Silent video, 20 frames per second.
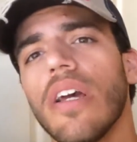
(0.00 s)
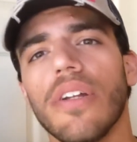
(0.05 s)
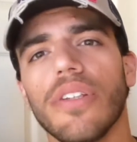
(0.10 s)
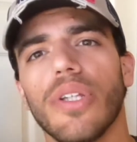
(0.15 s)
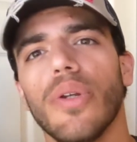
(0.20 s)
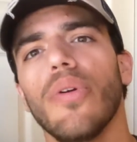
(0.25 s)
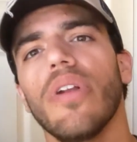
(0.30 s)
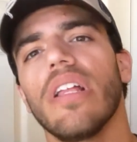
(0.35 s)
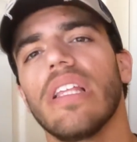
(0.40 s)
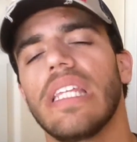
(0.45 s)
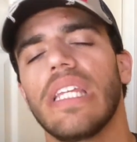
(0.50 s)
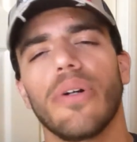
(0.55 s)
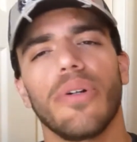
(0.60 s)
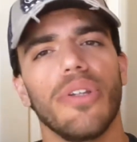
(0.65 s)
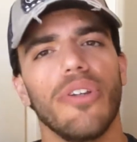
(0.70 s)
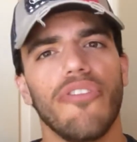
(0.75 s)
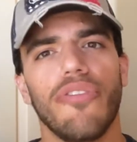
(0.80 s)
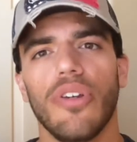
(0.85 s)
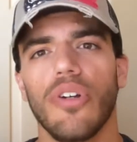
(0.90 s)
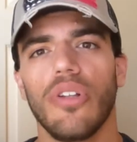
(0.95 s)
Do it until
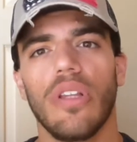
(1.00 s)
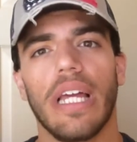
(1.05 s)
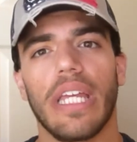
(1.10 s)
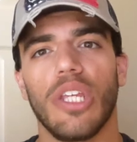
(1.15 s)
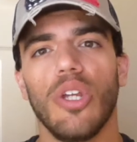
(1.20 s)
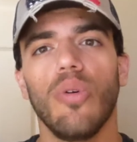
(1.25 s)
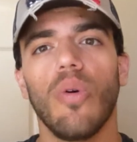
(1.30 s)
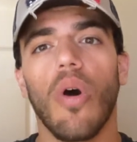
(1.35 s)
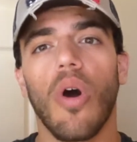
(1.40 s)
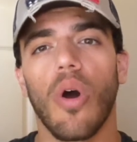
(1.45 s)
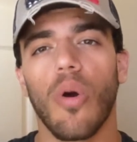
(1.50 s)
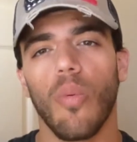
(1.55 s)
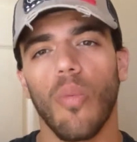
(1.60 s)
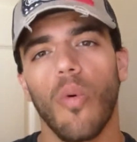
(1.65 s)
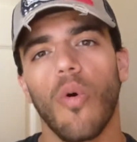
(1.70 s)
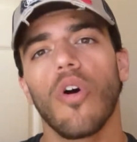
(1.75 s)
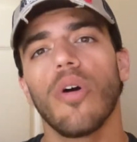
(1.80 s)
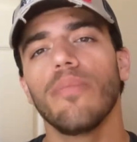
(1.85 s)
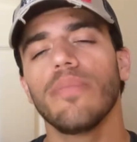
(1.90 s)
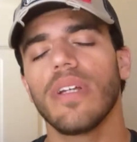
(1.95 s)
you feel like you are
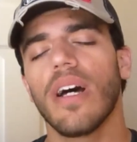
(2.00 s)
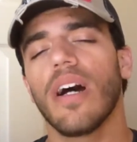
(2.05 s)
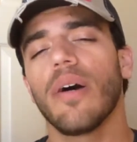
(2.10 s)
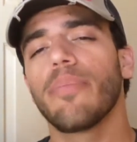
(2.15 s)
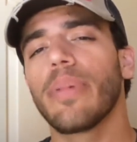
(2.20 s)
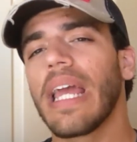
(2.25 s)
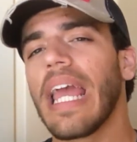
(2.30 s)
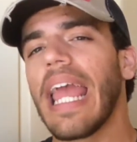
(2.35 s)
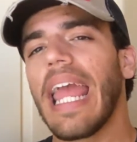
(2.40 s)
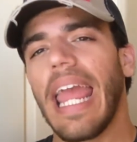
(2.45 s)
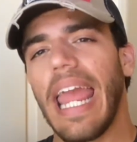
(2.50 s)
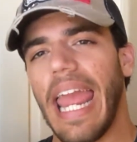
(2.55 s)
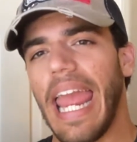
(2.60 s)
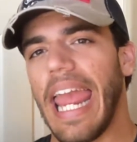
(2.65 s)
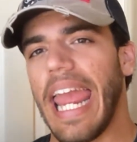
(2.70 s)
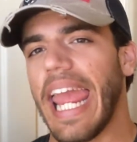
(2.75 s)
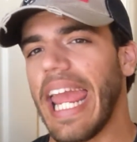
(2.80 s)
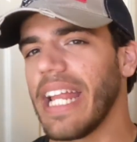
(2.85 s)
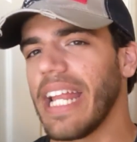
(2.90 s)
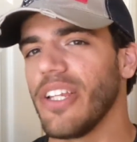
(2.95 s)
warmed up
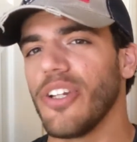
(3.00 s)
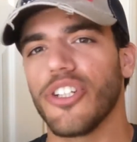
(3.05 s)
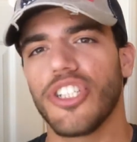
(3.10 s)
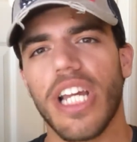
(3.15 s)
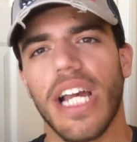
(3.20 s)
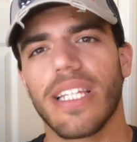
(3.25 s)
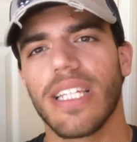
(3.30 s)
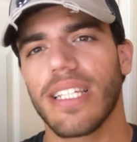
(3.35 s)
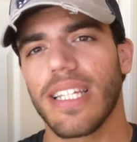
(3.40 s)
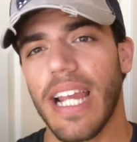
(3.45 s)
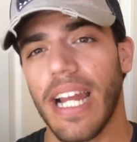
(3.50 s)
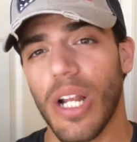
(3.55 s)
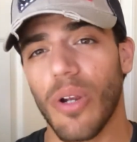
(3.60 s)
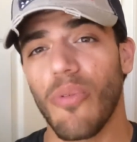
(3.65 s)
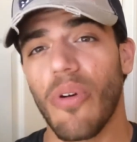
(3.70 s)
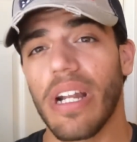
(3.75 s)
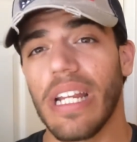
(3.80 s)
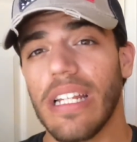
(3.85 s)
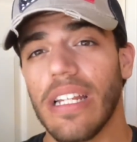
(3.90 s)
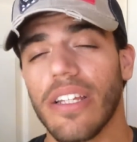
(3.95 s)
and your chest is kind of
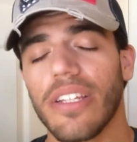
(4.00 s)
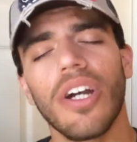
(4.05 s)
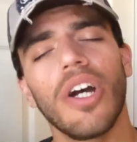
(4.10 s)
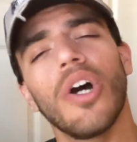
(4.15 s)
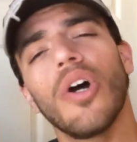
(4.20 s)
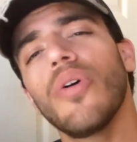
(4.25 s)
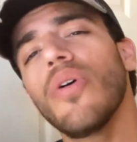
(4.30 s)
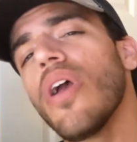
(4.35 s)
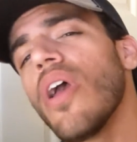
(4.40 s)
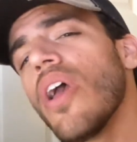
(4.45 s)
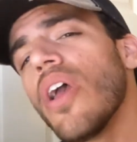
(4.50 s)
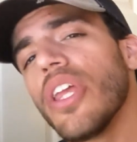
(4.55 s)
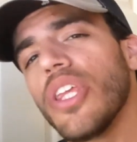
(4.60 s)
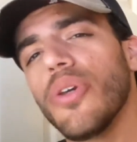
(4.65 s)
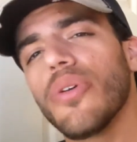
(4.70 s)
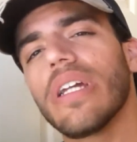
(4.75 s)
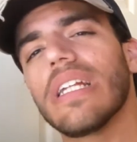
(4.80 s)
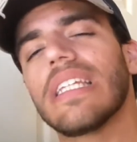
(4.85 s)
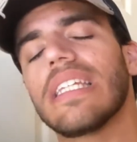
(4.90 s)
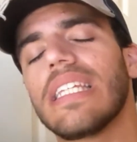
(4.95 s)
ready to go.
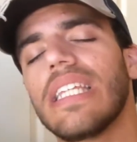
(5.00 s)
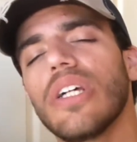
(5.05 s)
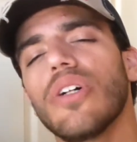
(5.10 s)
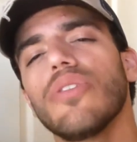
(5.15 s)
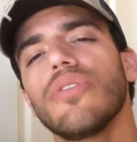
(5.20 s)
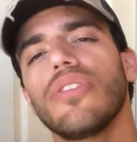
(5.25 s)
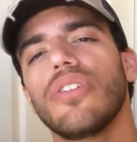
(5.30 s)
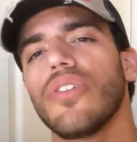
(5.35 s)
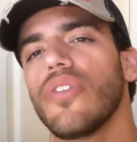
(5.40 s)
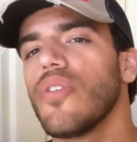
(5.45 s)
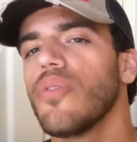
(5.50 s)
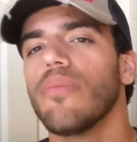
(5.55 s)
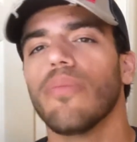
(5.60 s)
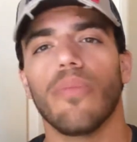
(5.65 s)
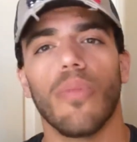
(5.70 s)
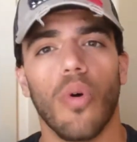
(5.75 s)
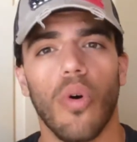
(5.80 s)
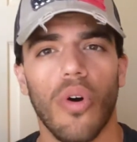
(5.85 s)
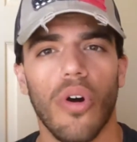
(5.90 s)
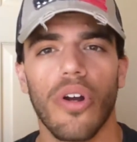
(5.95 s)
You can still do
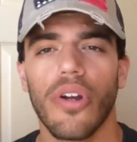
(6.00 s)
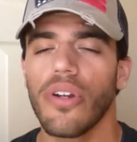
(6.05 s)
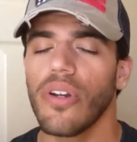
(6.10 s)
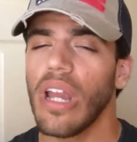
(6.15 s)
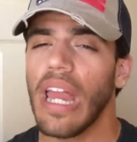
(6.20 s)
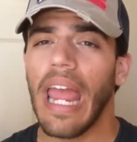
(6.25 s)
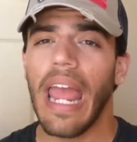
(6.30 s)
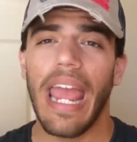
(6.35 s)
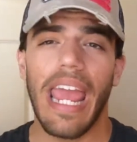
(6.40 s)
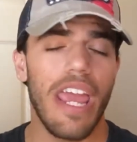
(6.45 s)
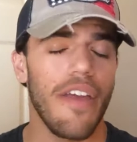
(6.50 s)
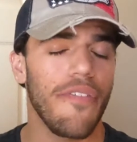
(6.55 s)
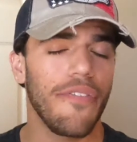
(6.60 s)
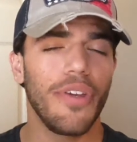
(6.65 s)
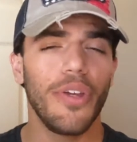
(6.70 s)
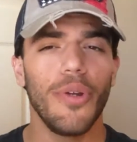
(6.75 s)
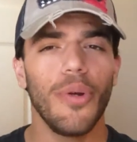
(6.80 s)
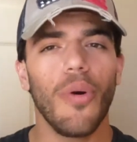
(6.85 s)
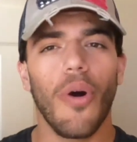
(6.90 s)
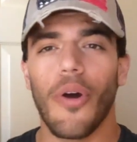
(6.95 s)
more if
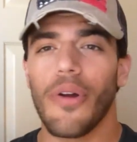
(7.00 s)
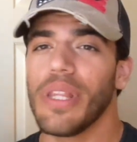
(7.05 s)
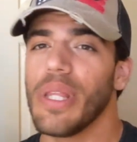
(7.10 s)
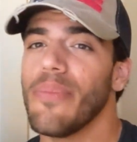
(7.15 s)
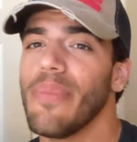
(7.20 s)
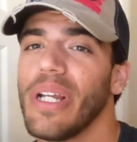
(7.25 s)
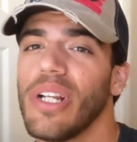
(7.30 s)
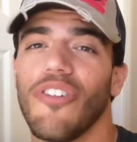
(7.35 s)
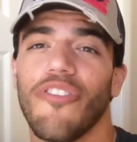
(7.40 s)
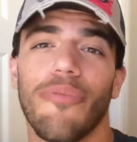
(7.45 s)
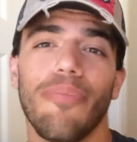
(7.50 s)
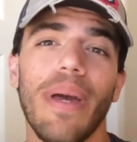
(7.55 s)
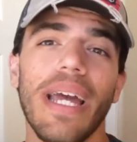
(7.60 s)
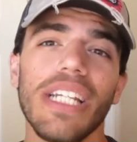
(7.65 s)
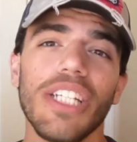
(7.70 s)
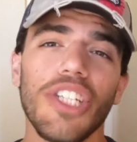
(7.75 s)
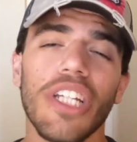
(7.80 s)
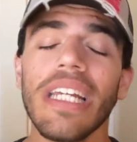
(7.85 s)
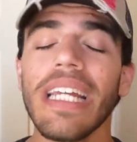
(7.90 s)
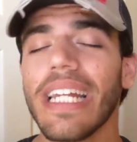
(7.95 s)
you are in the middle of
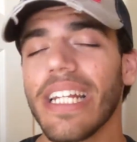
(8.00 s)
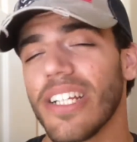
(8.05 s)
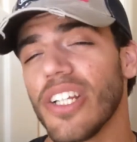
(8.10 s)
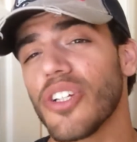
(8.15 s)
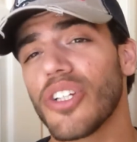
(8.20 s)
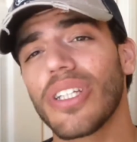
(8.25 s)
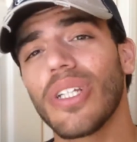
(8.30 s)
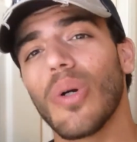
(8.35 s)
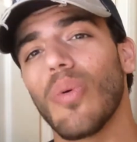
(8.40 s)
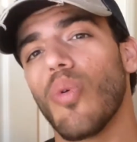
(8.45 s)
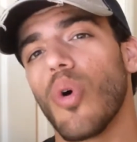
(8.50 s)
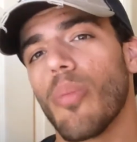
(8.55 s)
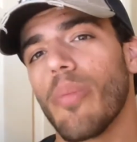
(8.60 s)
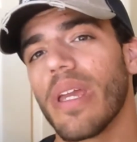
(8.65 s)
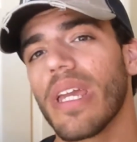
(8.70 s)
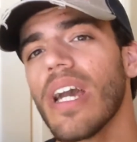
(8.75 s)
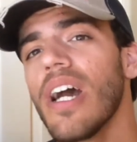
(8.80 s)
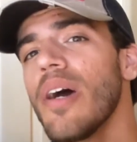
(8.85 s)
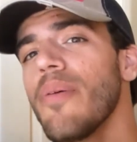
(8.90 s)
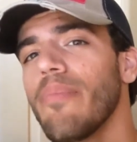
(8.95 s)
benching and you're still
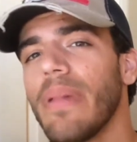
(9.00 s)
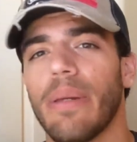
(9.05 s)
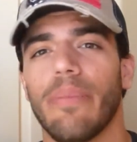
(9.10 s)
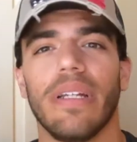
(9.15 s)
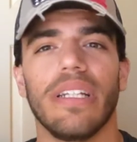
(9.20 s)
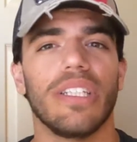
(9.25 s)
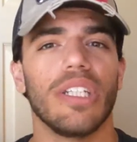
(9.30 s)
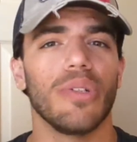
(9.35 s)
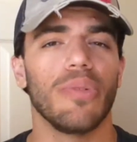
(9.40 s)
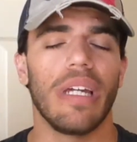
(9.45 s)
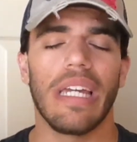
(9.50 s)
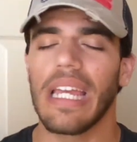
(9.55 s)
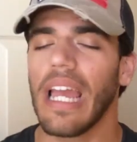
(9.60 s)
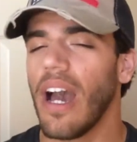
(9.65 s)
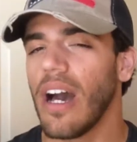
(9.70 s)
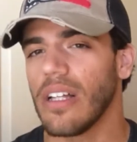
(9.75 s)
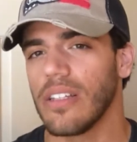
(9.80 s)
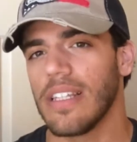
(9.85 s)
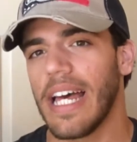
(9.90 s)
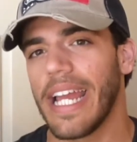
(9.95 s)
warming up, maybe doing
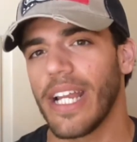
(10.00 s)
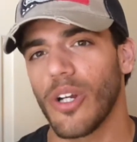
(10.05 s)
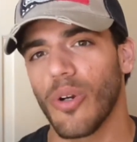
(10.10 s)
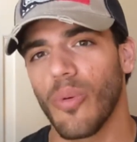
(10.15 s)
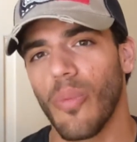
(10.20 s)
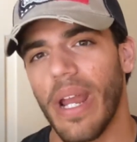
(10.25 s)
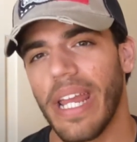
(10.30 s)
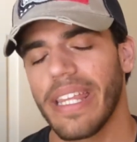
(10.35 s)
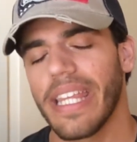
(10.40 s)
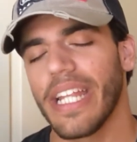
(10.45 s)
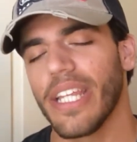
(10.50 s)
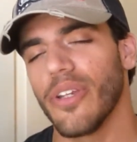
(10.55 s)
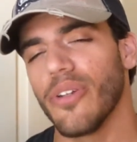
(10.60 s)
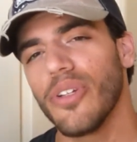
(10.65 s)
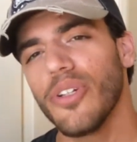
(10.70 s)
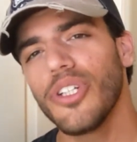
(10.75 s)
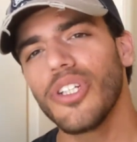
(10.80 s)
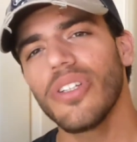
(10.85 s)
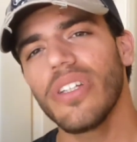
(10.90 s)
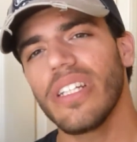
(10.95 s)
a lighter weight than you
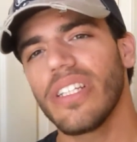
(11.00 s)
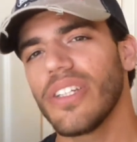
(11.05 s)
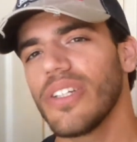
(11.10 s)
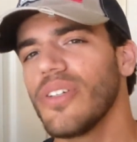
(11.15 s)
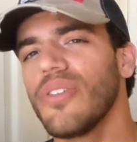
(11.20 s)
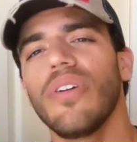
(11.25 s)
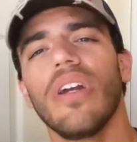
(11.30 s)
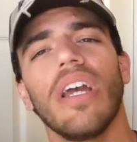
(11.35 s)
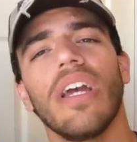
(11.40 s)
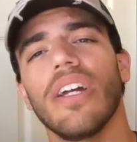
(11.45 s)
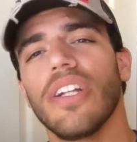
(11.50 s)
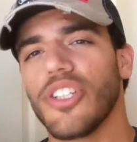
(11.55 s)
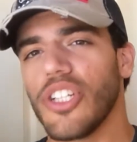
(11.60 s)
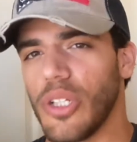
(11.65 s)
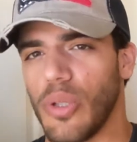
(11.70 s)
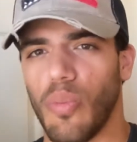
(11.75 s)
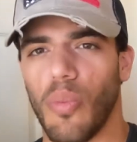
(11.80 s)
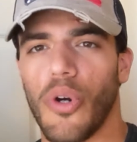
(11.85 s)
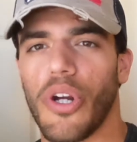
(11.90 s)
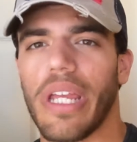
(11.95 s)
usually do,
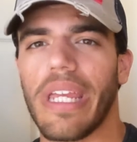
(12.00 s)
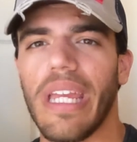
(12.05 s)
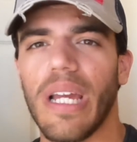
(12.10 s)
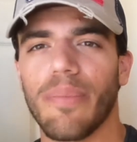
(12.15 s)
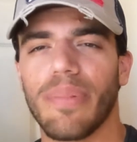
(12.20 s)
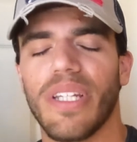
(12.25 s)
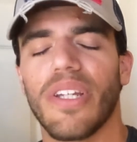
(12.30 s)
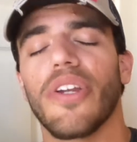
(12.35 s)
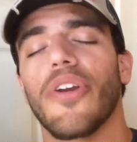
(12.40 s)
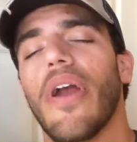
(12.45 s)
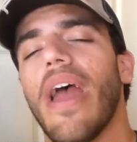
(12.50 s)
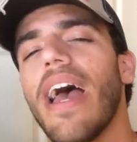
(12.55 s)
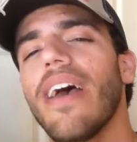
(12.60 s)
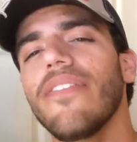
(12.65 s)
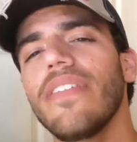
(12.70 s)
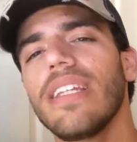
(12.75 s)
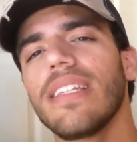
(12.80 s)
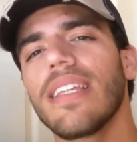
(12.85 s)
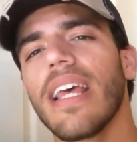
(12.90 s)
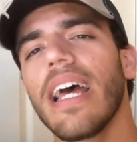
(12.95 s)
just working up to your
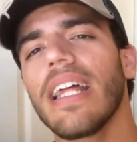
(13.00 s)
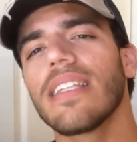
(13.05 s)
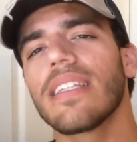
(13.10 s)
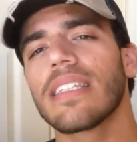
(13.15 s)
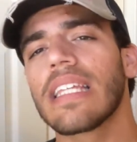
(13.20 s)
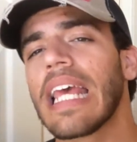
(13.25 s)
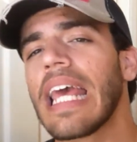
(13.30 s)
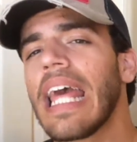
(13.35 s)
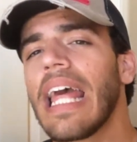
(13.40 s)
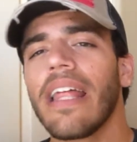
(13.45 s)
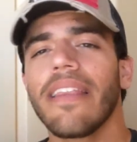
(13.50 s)
heavy sets.